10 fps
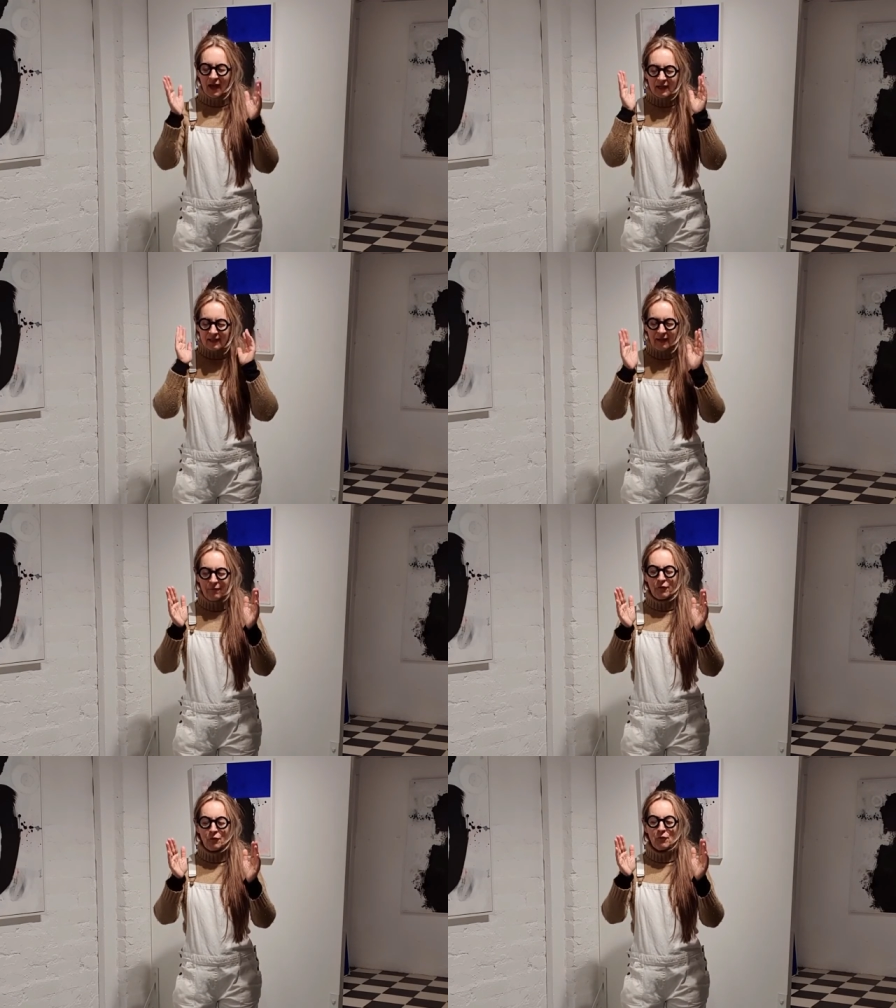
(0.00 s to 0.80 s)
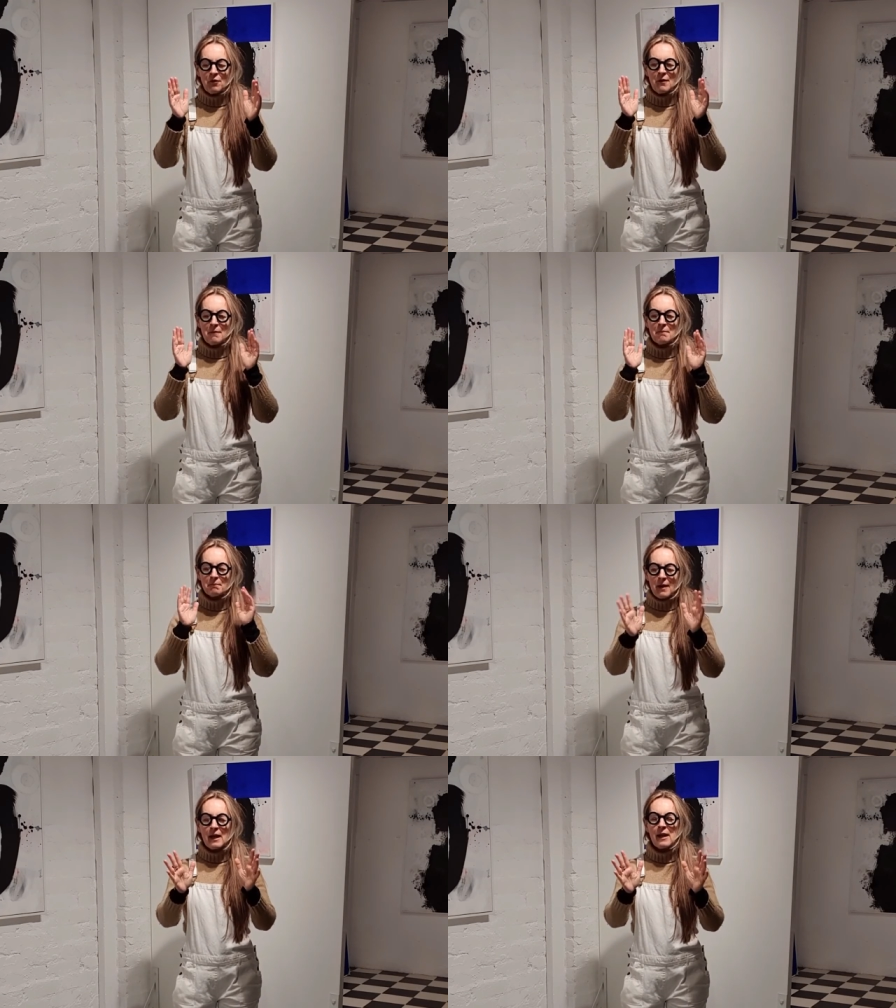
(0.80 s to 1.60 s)
I give you
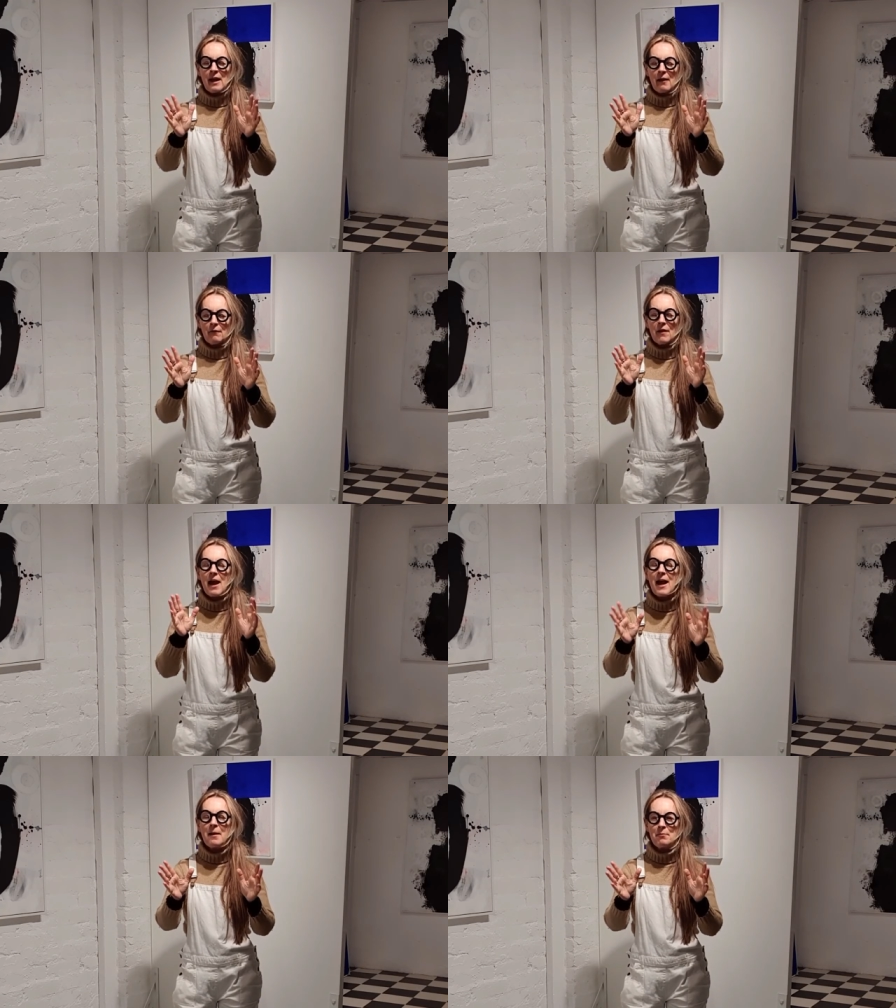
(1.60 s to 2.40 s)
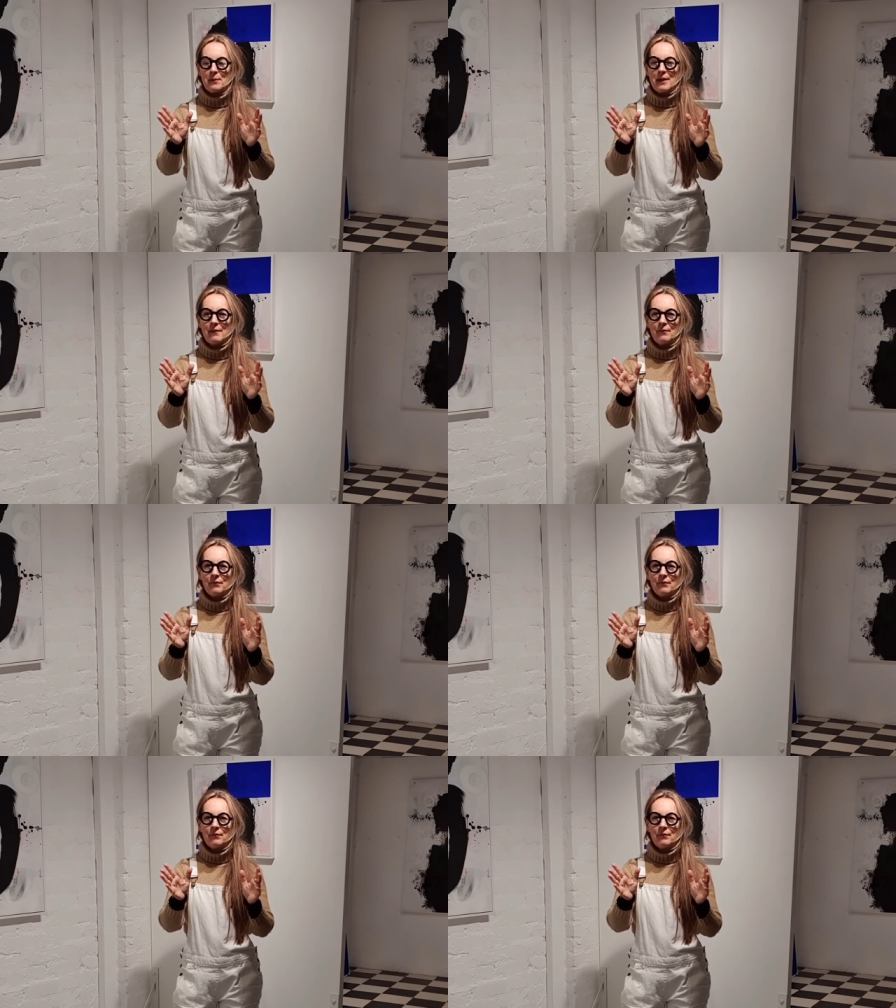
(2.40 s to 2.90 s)
my life. Help me.